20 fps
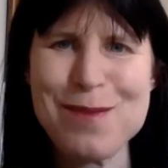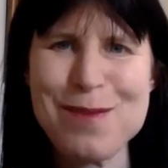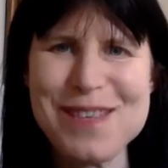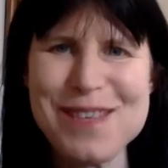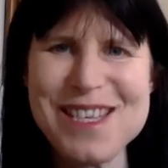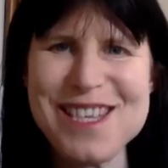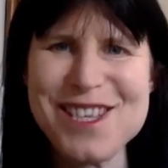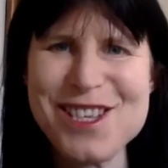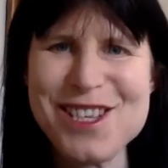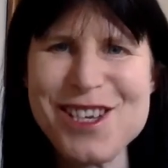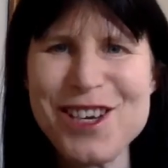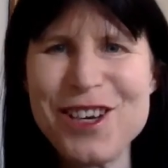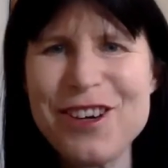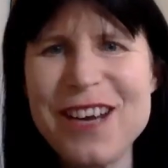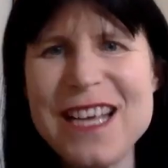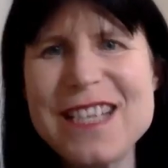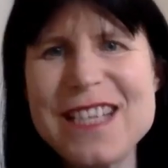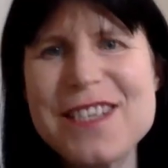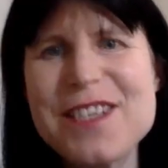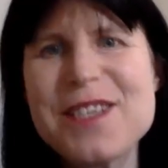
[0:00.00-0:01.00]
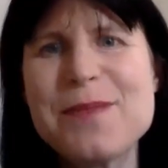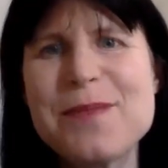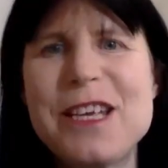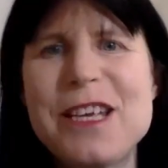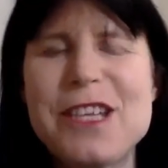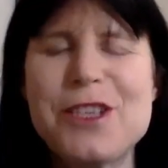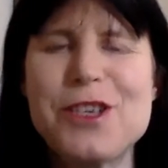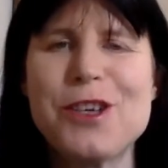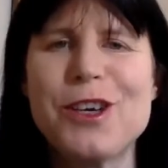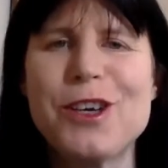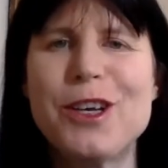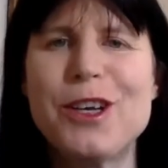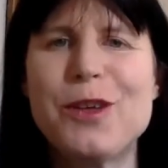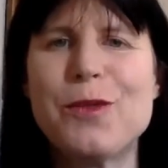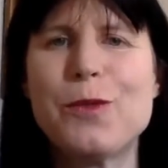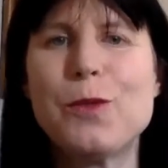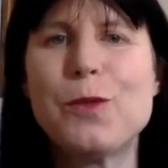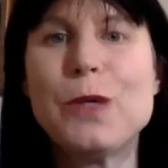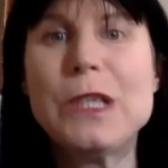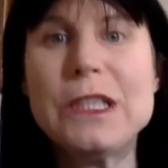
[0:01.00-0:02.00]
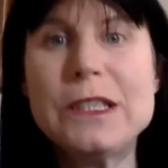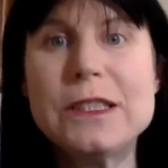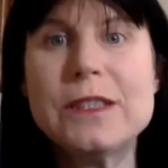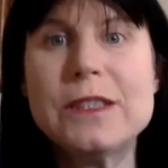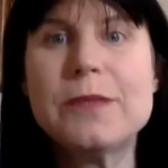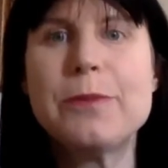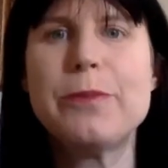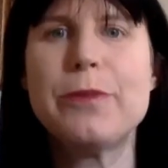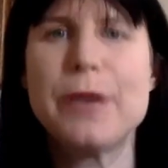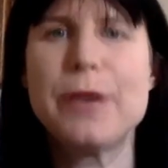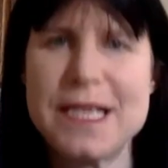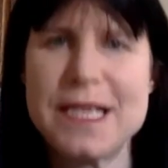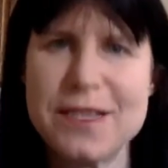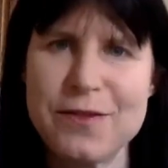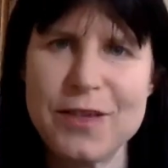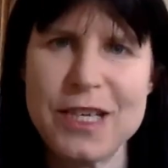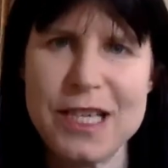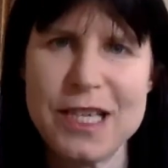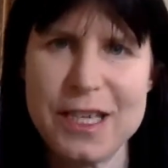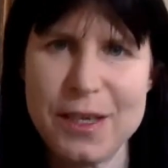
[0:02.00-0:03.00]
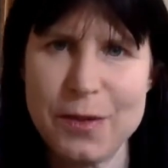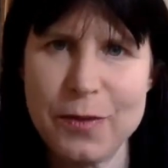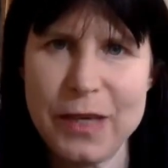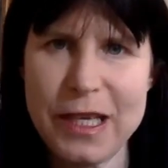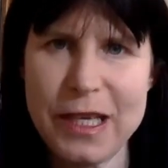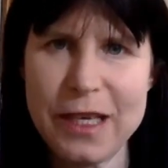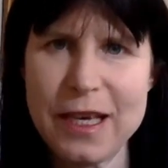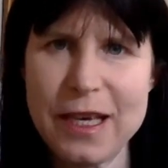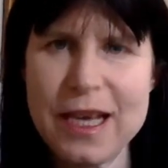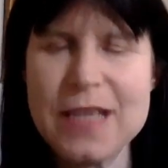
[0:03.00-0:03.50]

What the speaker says: it's so great to speak to you on World Breastfeeding Week.